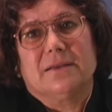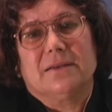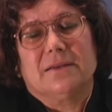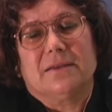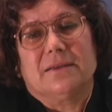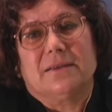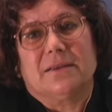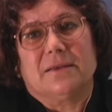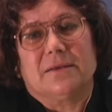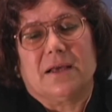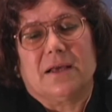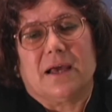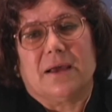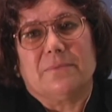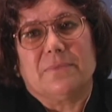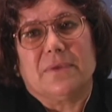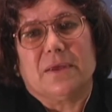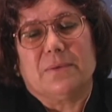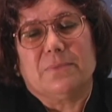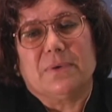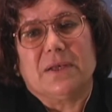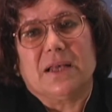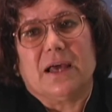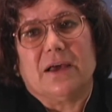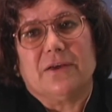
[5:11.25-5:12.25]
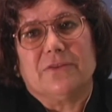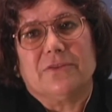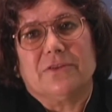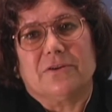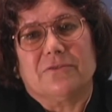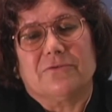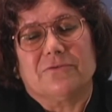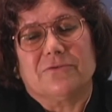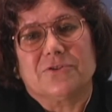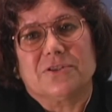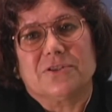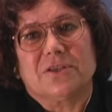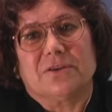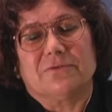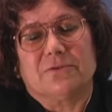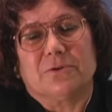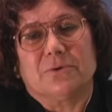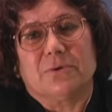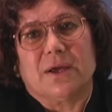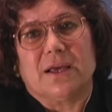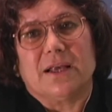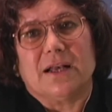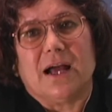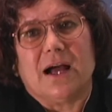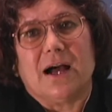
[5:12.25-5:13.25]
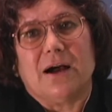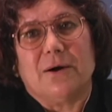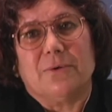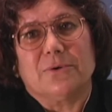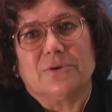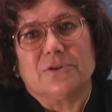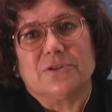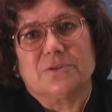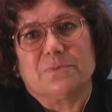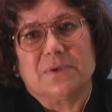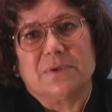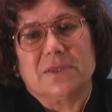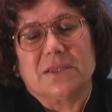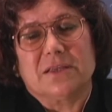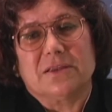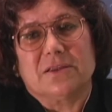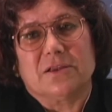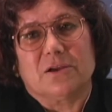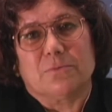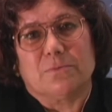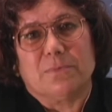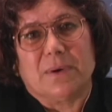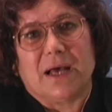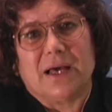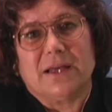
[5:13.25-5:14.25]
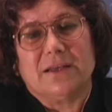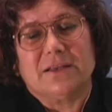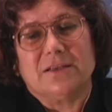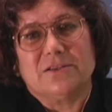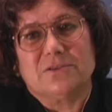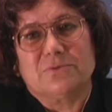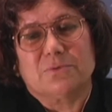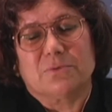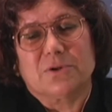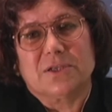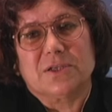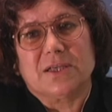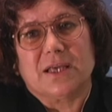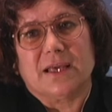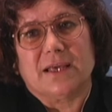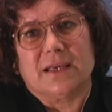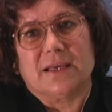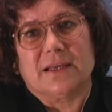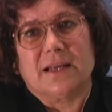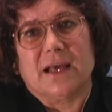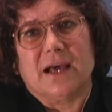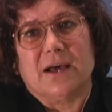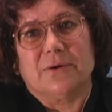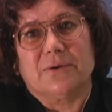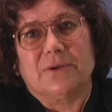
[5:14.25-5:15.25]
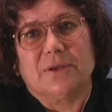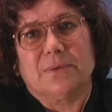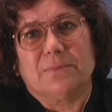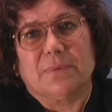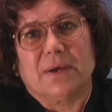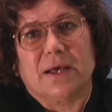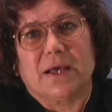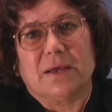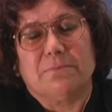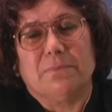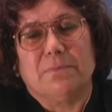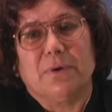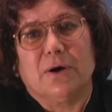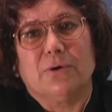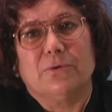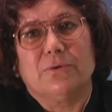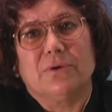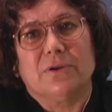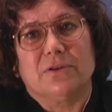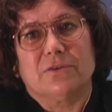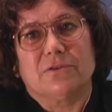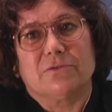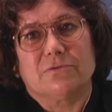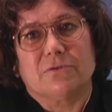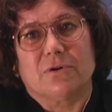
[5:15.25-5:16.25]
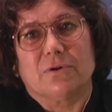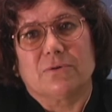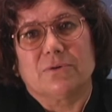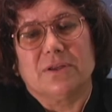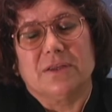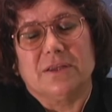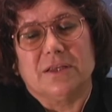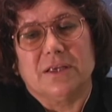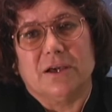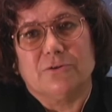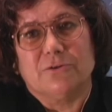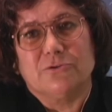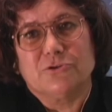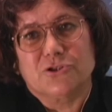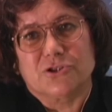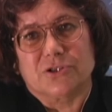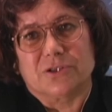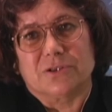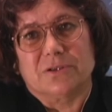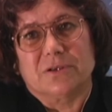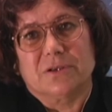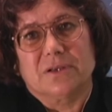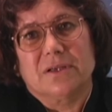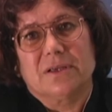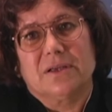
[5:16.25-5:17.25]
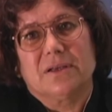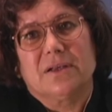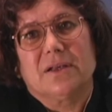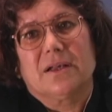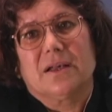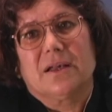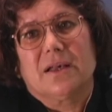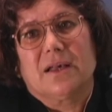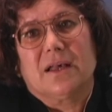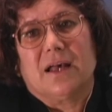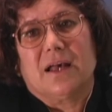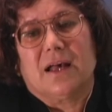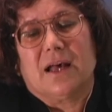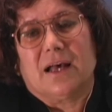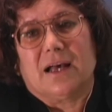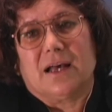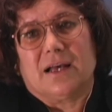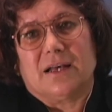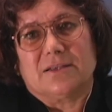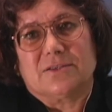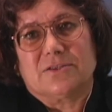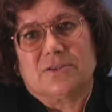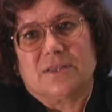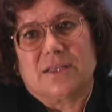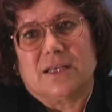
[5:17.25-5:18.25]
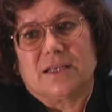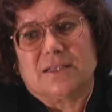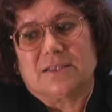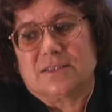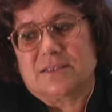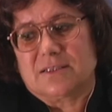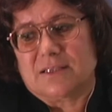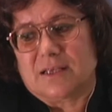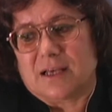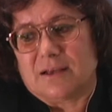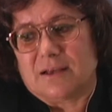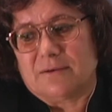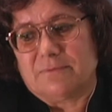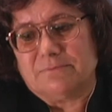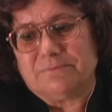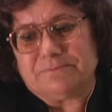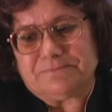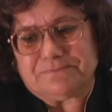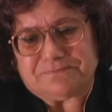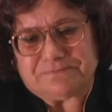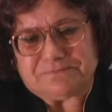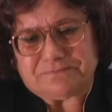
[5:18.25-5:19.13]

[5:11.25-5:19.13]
the time they'd been out there for 7 or 8 hours, but then their bodies were taken out by boat and thrown in the ocean. So that's, I